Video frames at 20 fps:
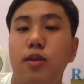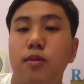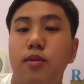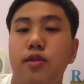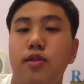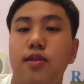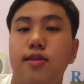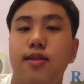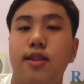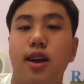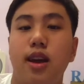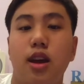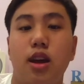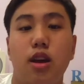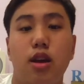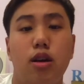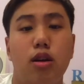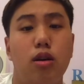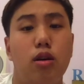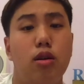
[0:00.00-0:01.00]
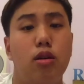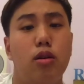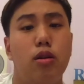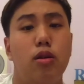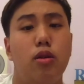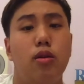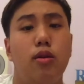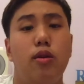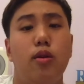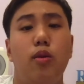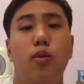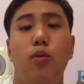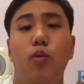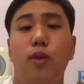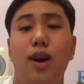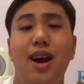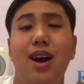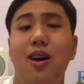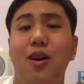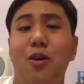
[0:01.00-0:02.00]
was just like,
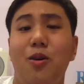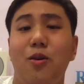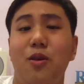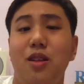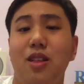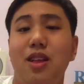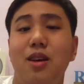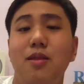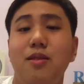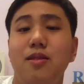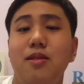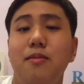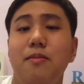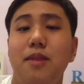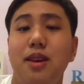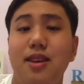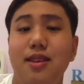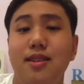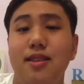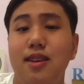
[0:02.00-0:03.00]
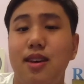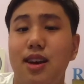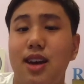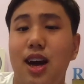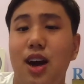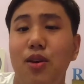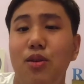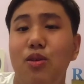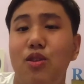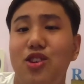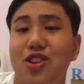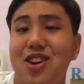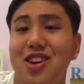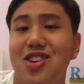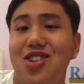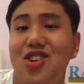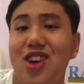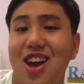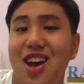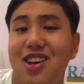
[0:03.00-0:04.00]
wow, that's amazing how you
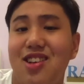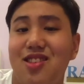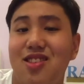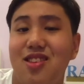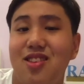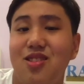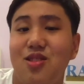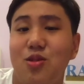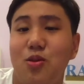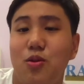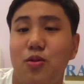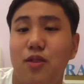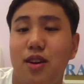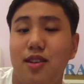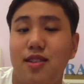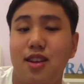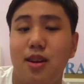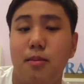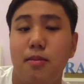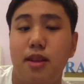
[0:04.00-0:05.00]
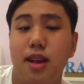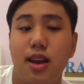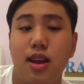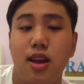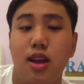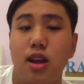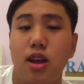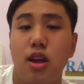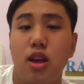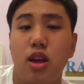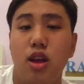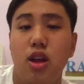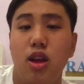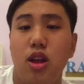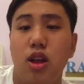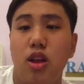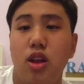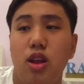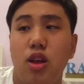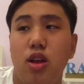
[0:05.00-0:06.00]
change accent so fast. And I'm like,
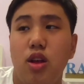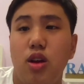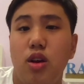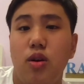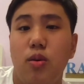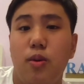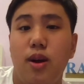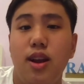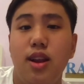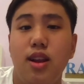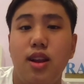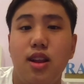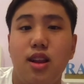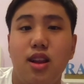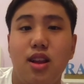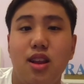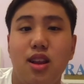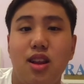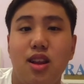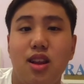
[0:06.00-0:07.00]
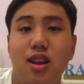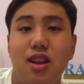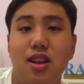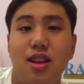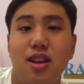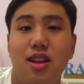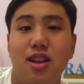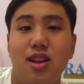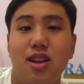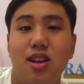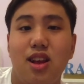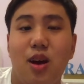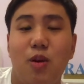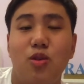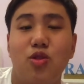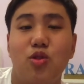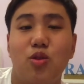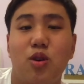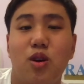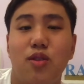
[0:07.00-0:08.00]
what? I
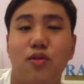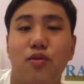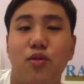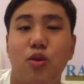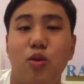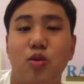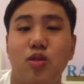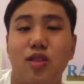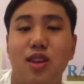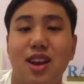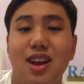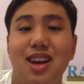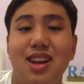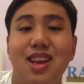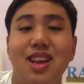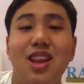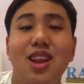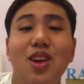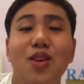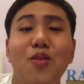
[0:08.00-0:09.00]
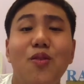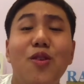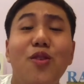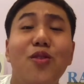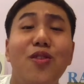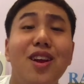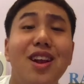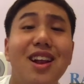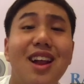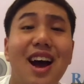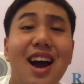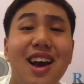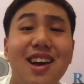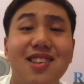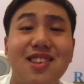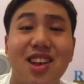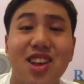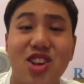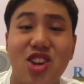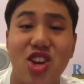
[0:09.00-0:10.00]
was so confused. And I didn't even
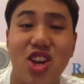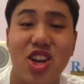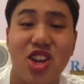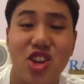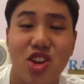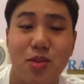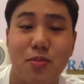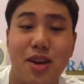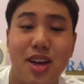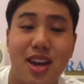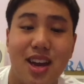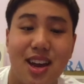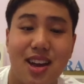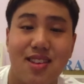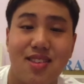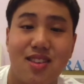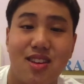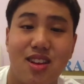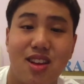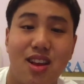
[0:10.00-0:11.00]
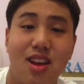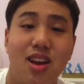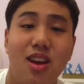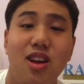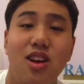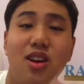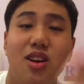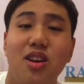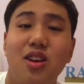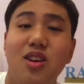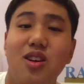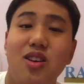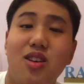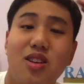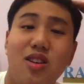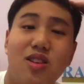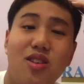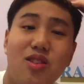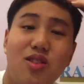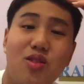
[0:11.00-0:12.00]
realize I changed my accent.
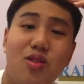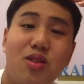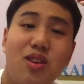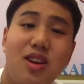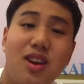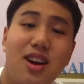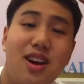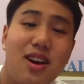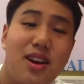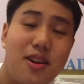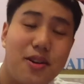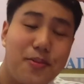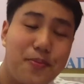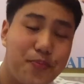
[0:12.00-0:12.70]
So yeah,